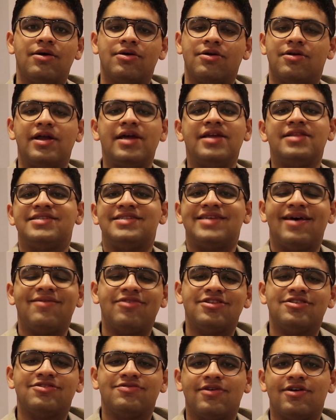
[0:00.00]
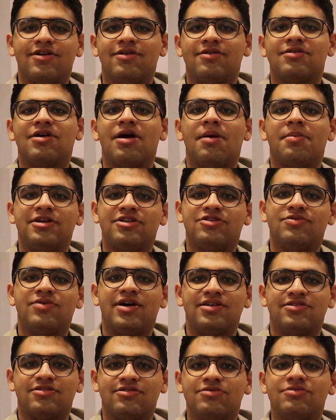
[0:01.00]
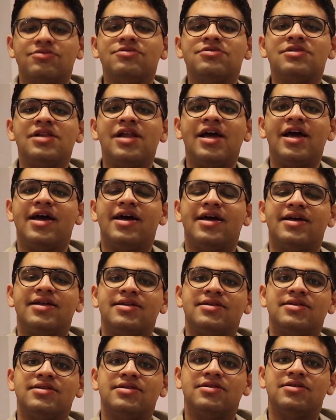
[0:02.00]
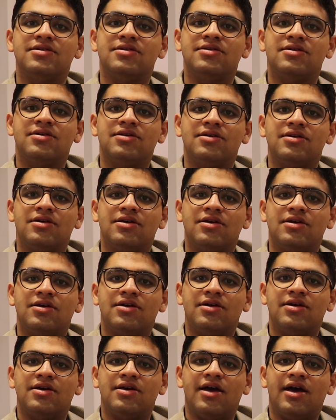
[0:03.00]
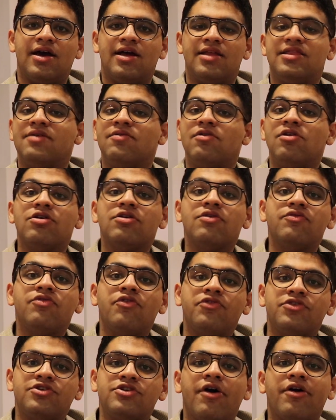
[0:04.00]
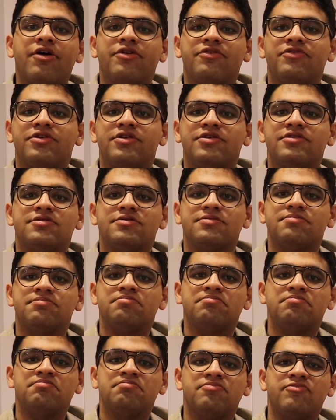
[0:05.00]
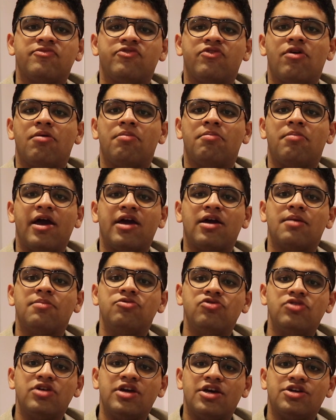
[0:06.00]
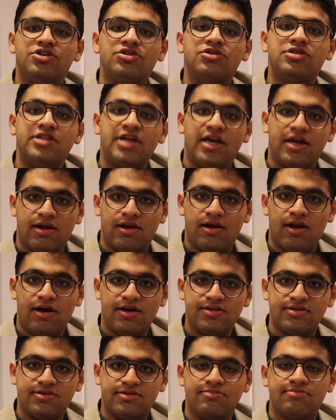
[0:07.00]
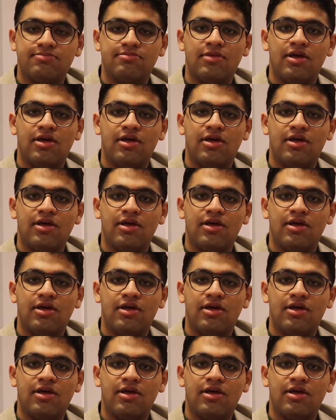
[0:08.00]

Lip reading: Grade 7s were coming to our school and they were looking for photographers from my communication tech class.